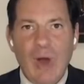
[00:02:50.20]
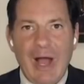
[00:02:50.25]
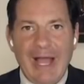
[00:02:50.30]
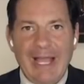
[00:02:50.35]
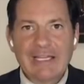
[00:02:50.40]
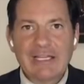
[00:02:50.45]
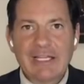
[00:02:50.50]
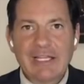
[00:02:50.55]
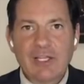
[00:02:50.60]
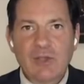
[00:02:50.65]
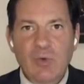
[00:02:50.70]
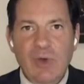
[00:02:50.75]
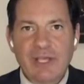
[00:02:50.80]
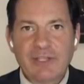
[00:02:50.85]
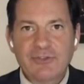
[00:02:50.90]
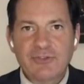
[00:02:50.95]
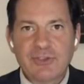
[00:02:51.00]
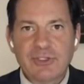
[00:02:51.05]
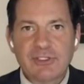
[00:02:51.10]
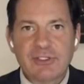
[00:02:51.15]
widely
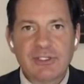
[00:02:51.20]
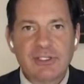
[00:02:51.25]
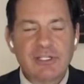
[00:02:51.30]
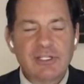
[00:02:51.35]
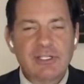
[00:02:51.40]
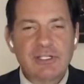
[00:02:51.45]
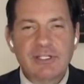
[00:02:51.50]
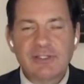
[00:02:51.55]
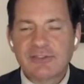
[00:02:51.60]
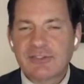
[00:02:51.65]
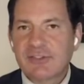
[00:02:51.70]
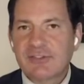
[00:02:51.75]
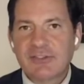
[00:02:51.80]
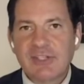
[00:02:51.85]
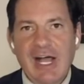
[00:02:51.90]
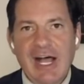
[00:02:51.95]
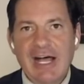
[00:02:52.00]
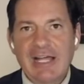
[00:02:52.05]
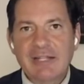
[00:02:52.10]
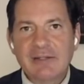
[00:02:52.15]
questioned. This
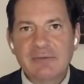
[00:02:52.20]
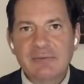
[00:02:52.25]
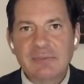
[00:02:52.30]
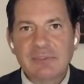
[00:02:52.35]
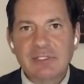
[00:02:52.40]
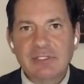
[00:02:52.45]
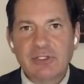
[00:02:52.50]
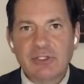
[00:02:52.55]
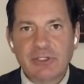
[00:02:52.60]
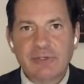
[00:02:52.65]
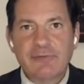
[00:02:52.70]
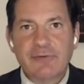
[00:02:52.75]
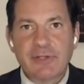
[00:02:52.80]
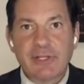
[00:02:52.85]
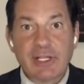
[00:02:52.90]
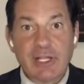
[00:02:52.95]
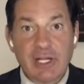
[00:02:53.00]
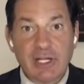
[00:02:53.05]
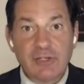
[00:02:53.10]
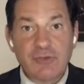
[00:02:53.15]
is not good
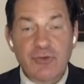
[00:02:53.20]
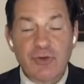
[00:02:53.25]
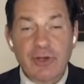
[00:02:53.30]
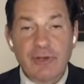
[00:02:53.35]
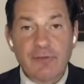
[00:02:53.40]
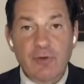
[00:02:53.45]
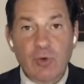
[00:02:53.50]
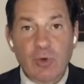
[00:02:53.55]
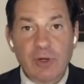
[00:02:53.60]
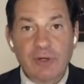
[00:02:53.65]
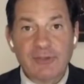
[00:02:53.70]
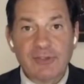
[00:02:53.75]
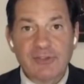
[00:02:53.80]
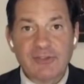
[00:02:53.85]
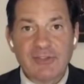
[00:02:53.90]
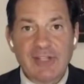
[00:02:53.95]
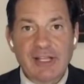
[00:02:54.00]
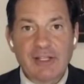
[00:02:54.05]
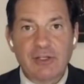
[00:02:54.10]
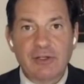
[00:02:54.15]
for the country, of course.
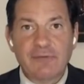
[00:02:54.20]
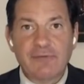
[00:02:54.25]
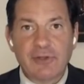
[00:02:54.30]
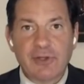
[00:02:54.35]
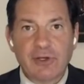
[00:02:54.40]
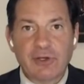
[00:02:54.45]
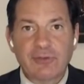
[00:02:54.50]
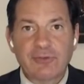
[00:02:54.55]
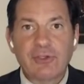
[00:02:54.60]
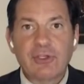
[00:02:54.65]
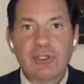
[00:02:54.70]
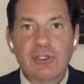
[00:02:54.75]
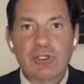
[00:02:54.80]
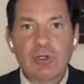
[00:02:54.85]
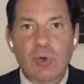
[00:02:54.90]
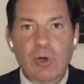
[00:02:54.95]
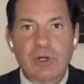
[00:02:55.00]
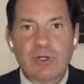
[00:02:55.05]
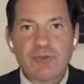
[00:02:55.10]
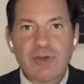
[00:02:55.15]
It's not good for
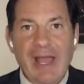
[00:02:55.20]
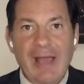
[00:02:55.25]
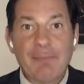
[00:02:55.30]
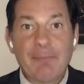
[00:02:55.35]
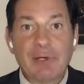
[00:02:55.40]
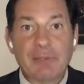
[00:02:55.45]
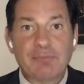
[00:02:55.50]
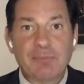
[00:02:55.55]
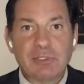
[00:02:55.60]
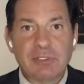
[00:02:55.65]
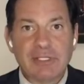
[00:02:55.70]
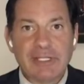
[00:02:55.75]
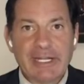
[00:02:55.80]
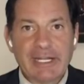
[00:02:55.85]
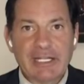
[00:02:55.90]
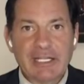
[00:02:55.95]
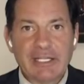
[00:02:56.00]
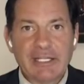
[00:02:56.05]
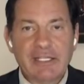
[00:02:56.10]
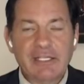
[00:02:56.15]
those who are trapped, but
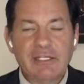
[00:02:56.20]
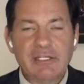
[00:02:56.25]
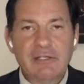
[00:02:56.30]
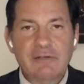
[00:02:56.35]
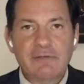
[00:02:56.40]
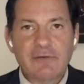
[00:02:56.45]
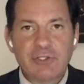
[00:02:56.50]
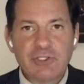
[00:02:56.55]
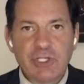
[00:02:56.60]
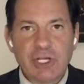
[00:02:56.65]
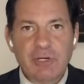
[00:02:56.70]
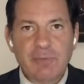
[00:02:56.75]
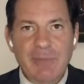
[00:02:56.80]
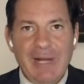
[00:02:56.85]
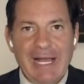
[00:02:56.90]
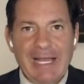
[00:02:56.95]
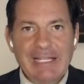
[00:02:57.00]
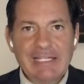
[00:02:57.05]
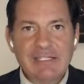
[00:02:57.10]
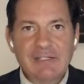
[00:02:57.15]
politically, for
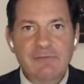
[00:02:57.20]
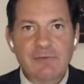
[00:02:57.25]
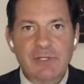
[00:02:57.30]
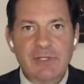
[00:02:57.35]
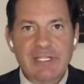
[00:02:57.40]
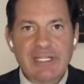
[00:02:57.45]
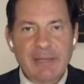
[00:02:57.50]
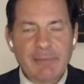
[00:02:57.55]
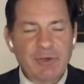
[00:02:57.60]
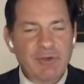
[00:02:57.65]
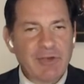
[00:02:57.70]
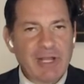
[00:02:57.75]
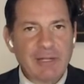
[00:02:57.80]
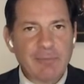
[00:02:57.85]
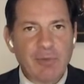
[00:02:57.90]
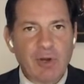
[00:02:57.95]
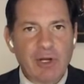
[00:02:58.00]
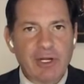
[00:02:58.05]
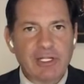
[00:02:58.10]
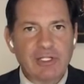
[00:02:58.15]
Joe Biden, for the
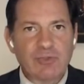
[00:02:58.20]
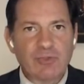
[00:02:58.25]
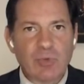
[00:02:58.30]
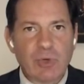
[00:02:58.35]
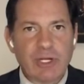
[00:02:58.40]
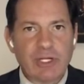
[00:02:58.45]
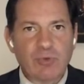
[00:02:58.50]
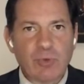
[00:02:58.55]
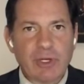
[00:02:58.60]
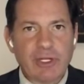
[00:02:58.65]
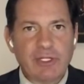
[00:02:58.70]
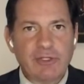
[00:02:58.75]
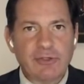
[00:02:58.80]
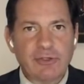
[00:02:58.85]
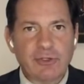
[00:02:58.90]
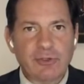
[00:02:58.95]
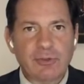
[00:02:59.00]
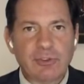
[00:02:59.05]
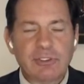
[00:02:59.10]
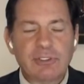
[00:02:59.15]
Democratic Party in
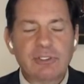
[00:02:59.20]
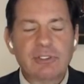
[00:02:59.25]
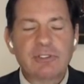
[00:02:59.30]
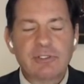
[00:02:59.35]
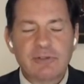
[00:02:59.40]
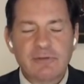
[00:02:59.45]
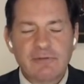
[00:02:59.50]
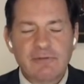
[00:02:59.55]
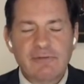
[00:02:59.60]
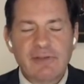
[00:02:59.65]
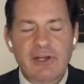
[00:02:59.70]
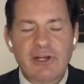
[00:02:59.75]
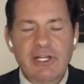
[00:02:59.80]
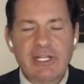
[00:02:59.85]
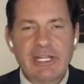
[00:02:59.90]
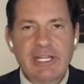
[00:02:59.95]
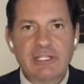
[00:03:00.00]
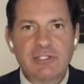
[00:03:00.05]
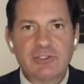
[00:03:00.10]
2022, very